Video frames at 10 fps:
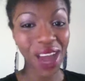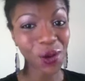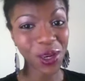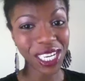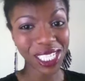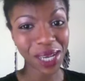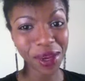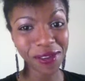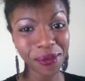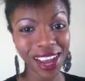What is
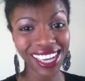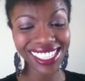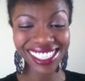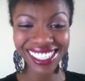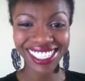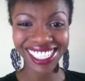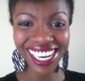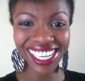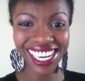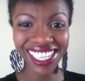up, everybody?
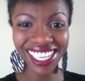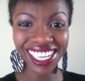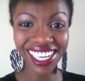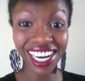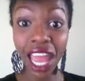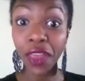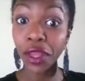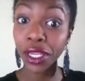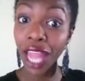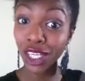Jaynell here.
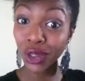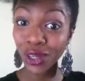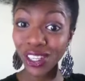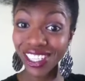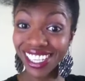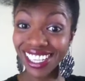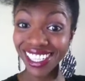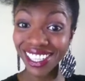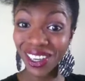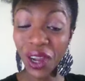The Natural says
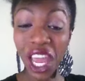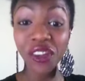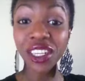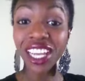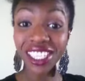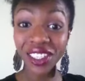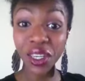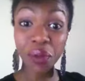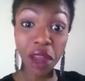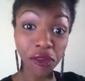hello. If you'd like to
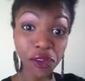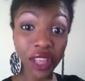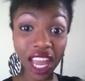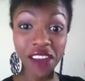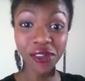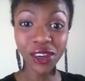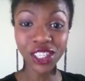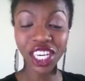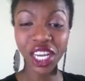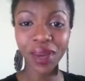see my full afro,
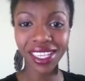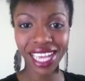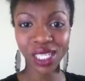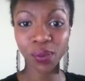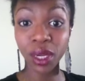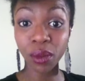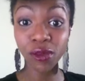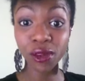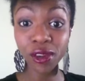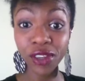check out my last minute
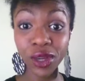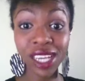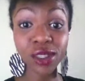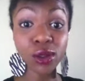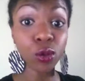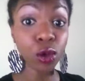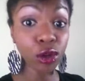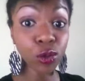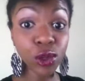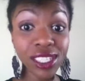movie review. I do
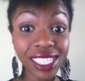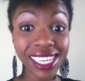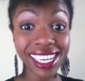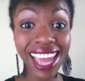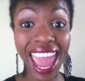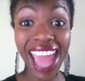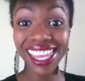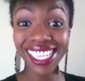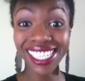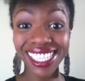World War Z,
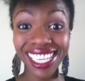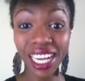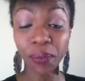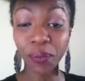and this is the end.